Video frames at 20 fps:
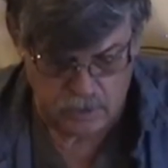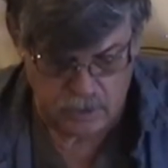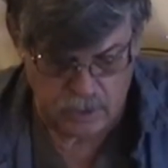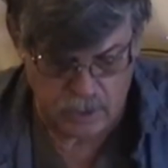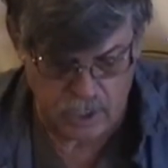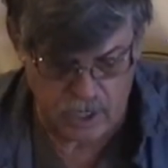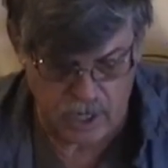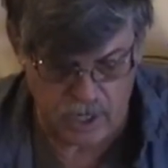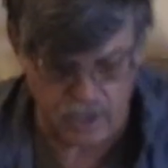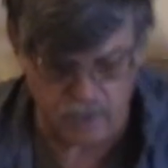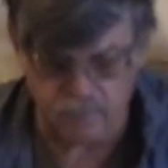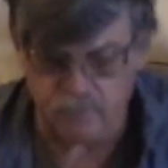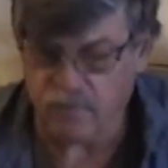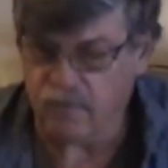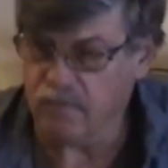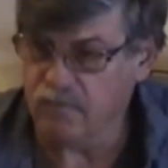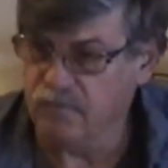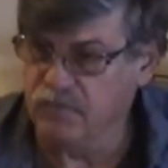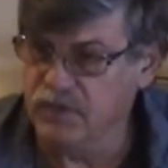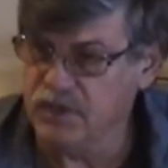And
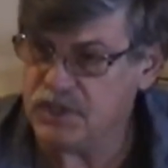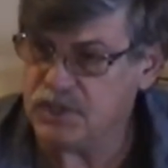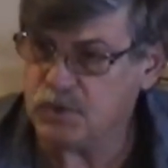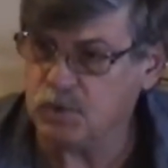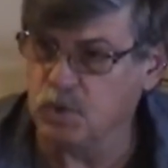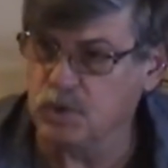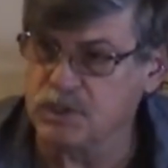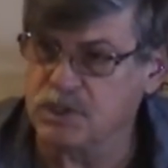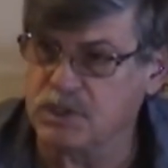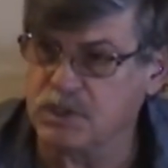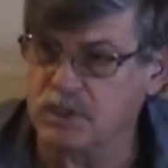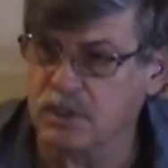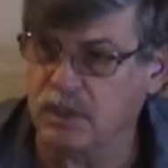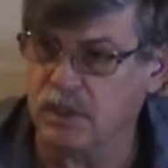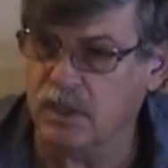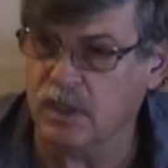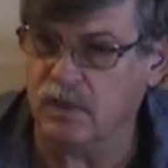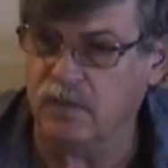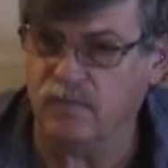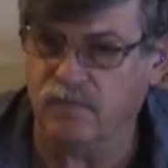this
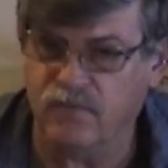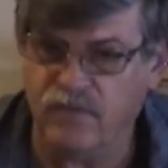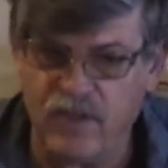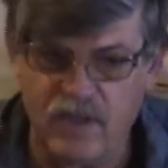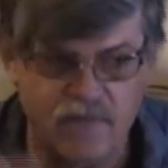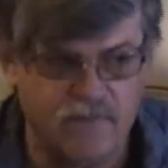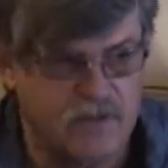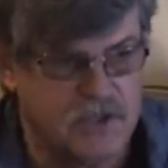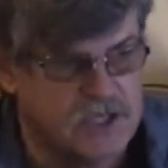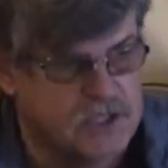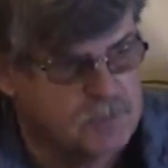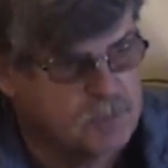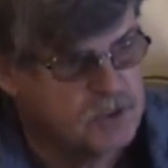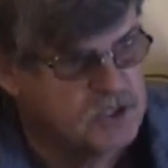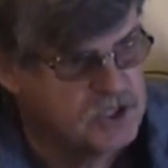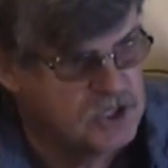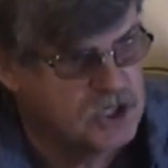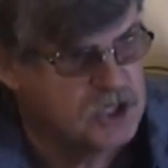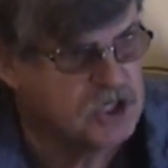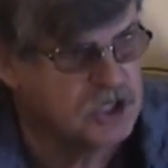
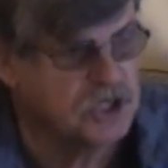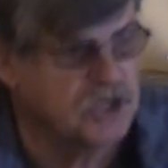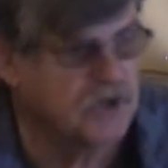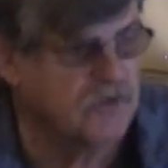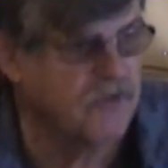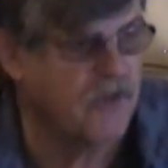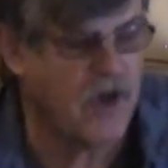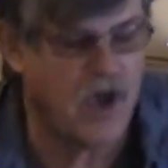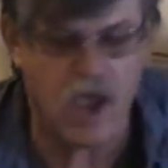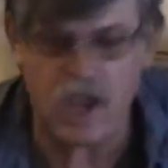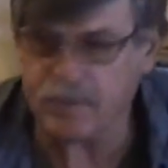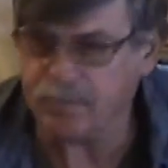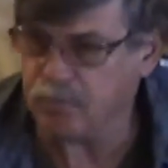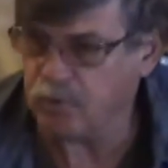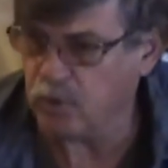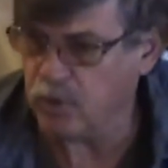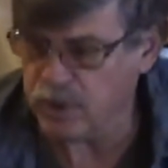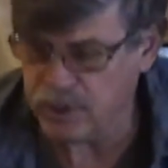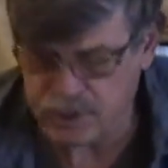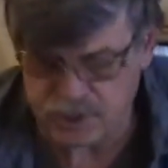position of the high
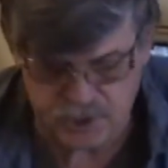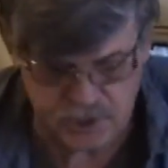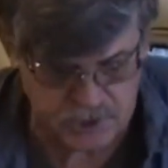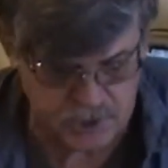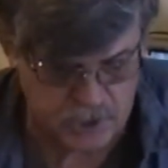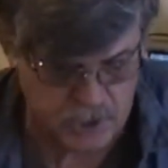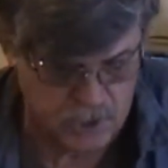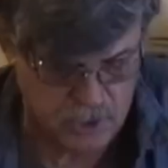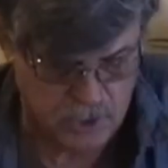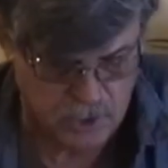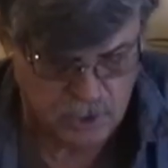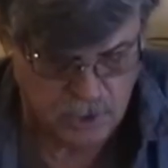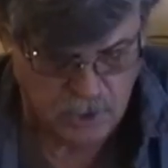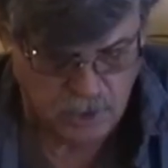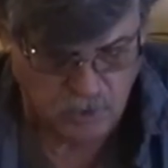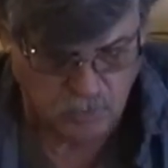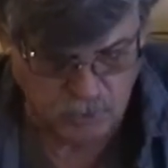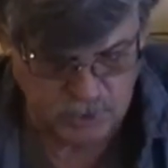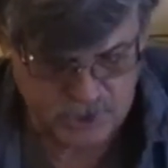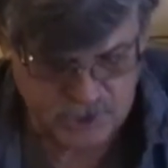priest
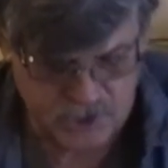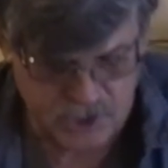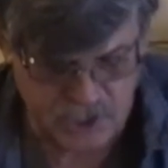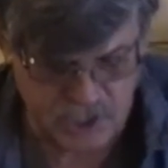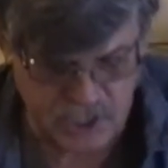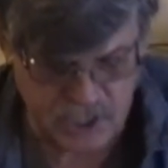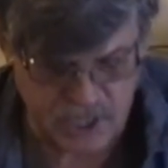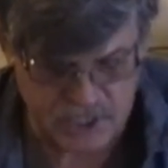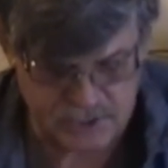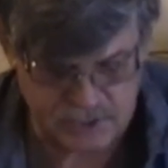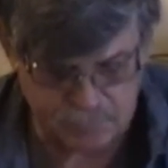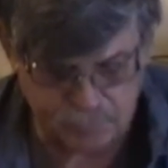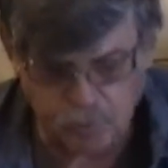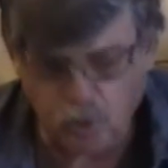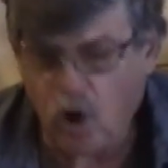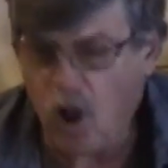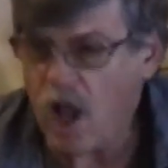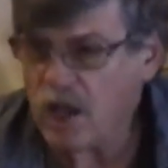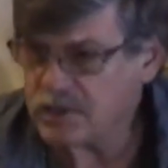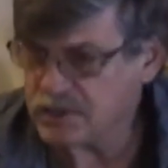was seen as a
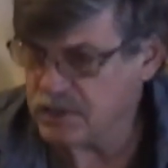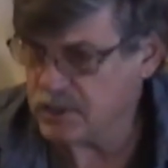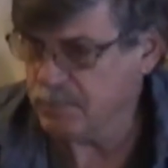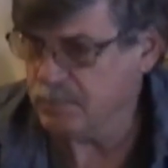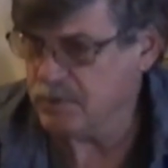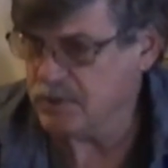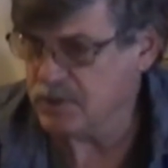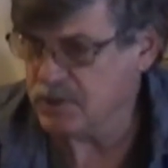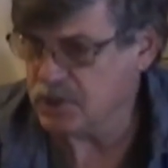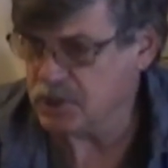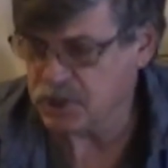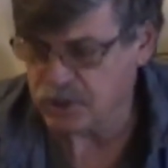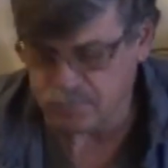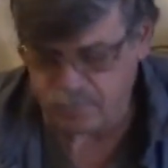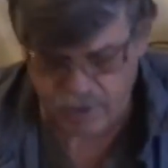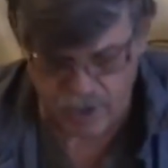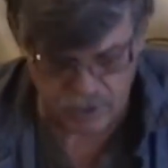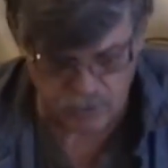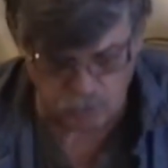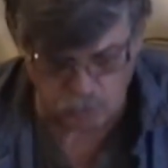proxy position
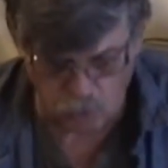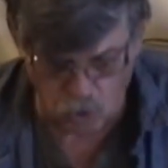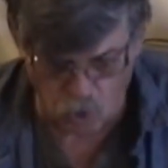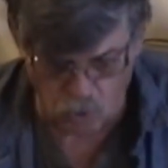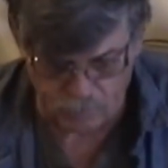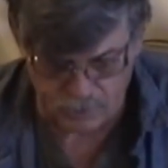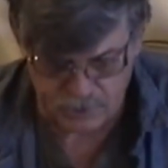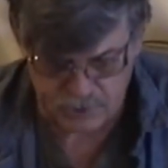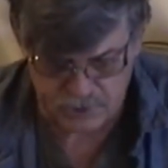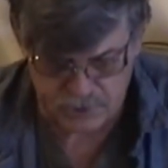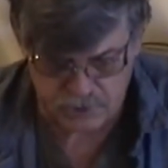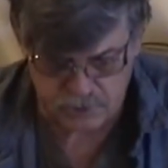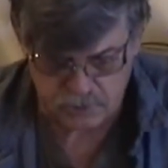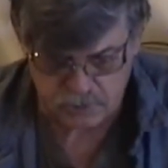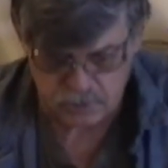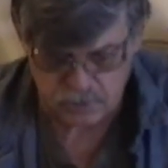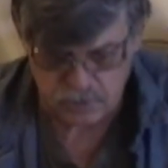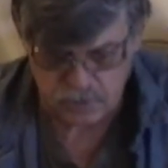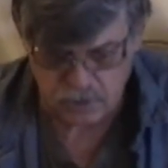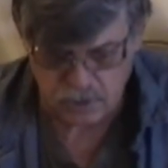by the Romans.
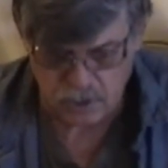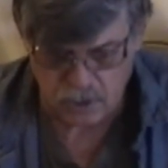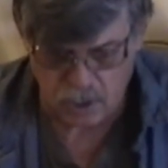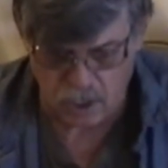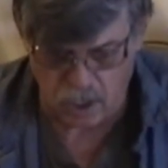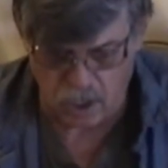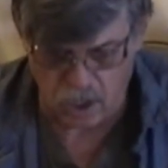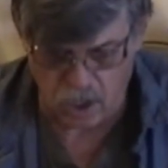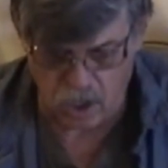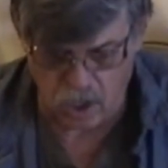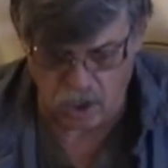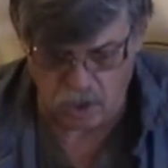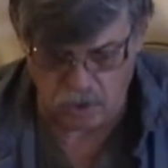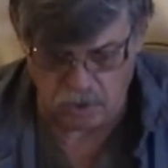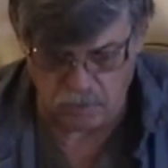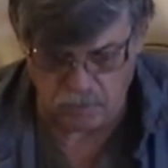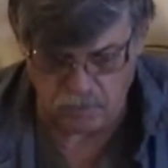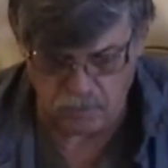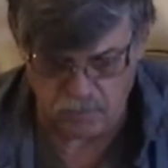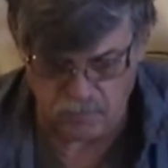
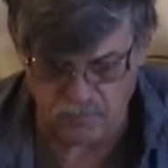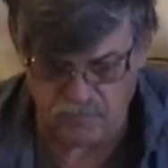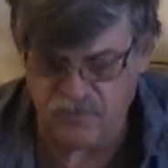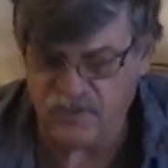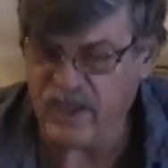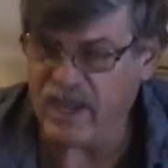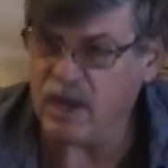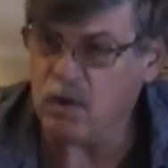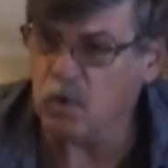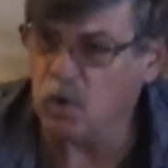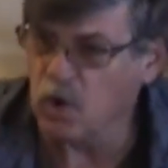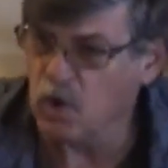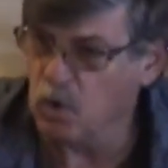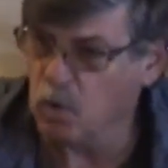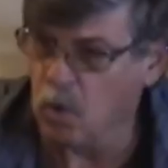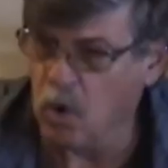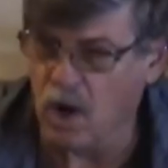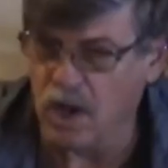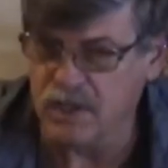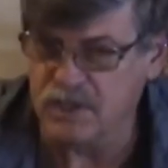They were
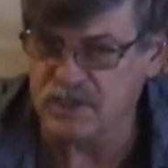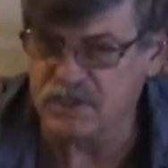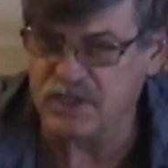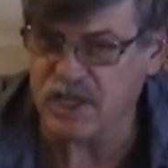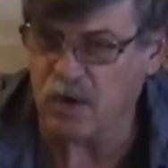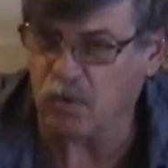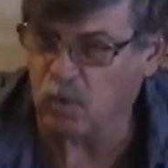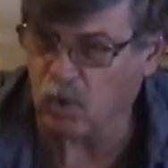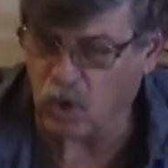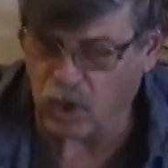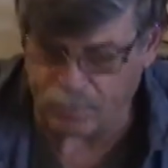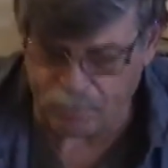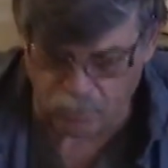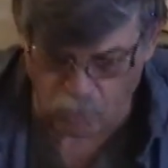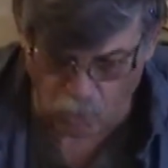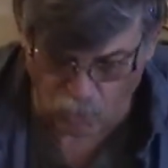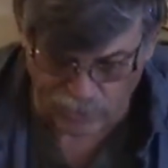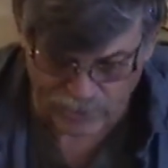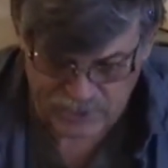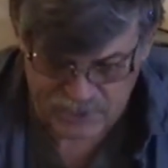the ones that were
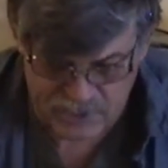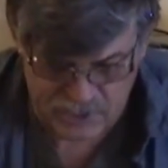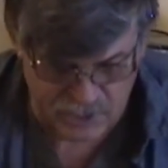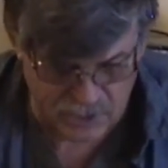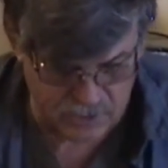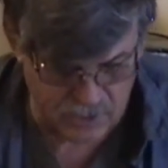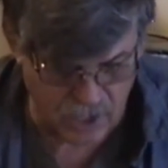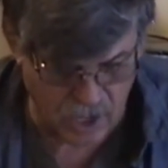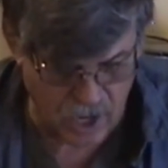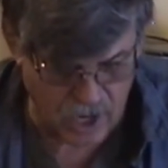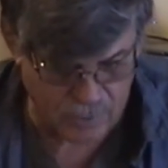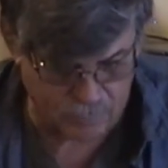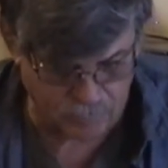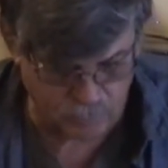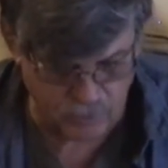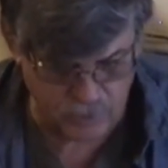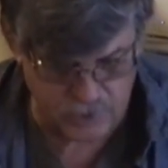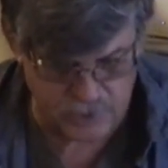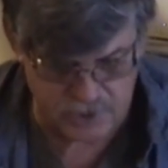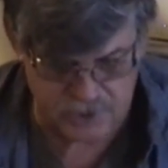appointing the high
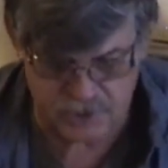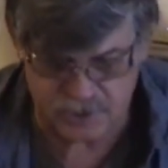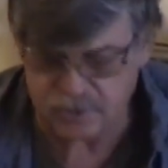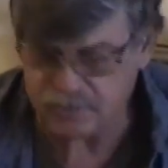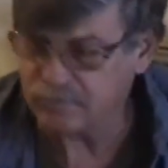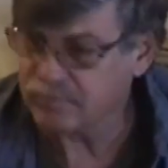priest.